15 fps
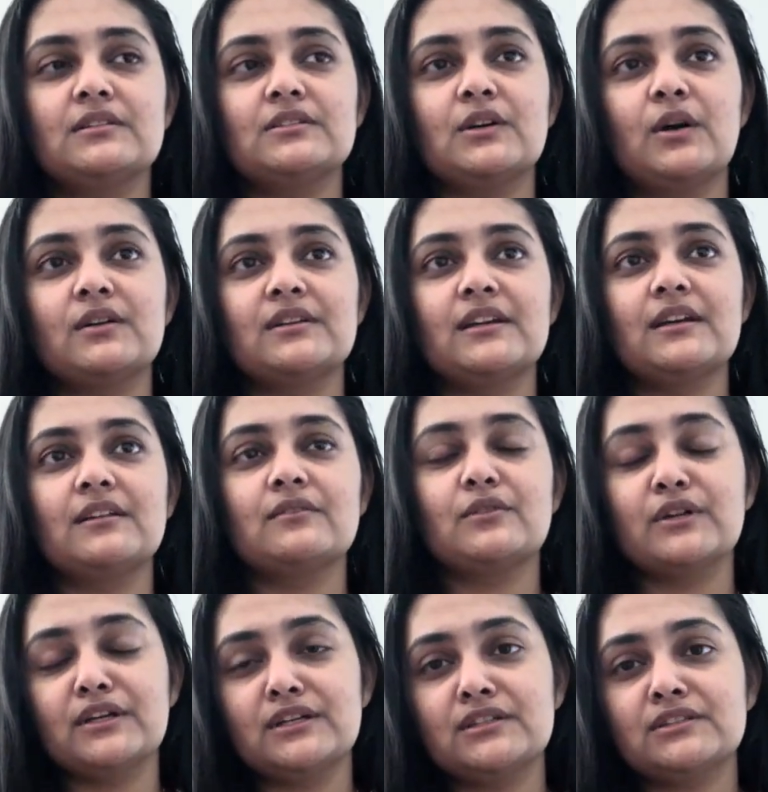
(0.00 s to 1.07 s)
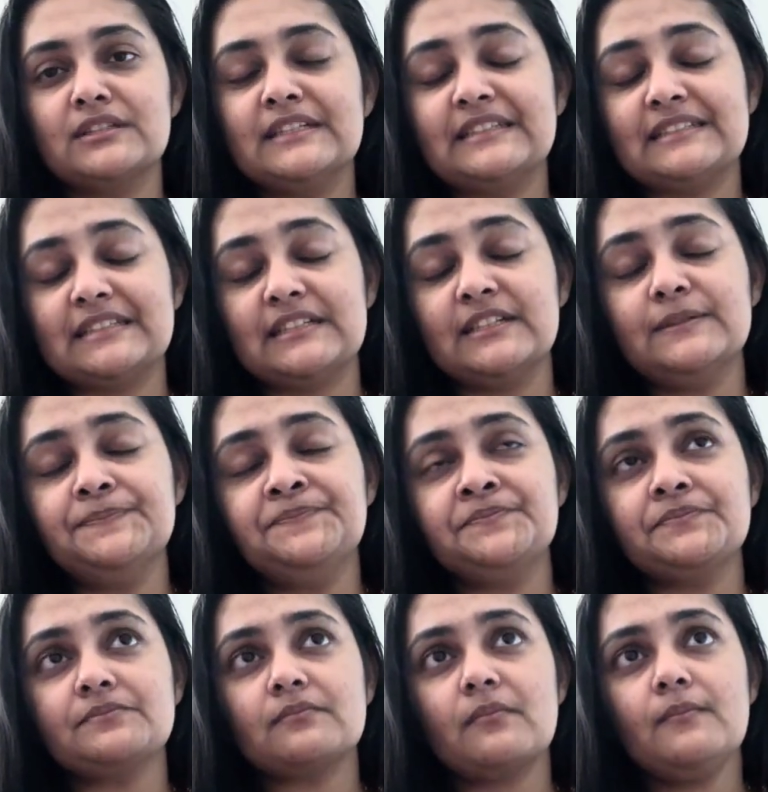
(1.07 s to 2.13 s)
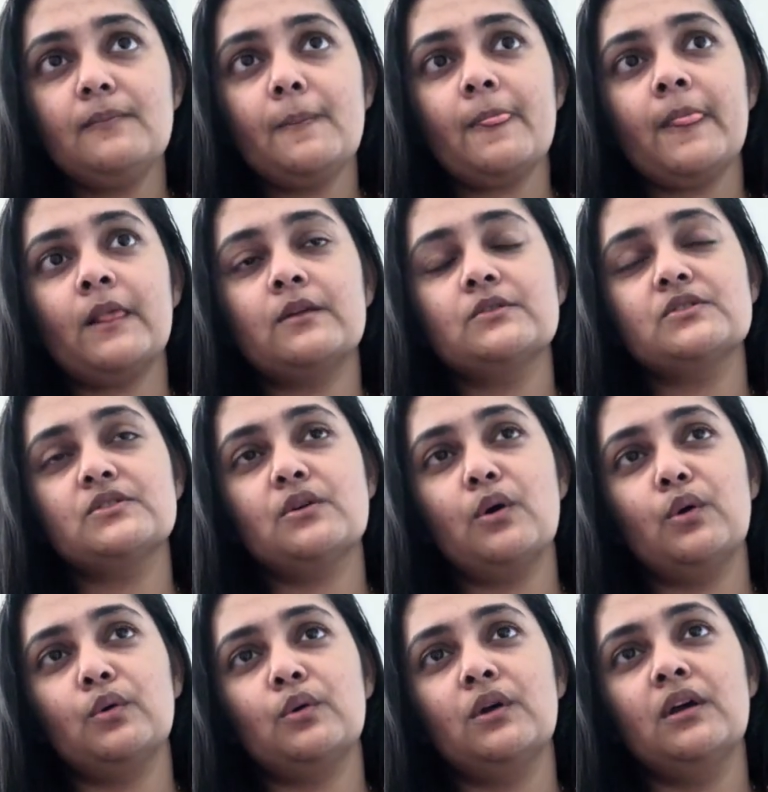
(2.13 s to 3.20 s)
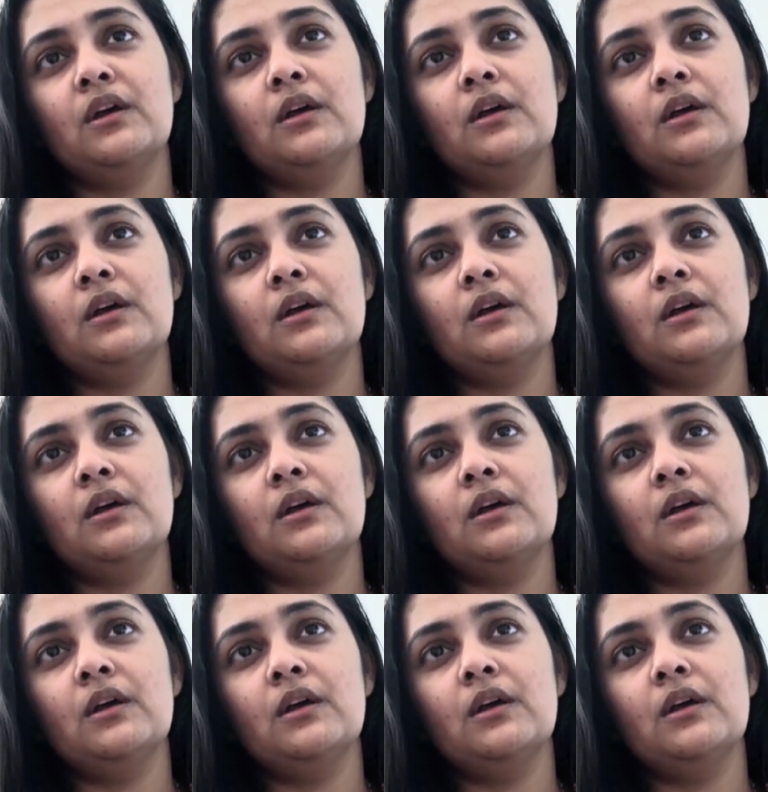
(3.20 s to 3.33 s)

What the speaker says: talking reality. So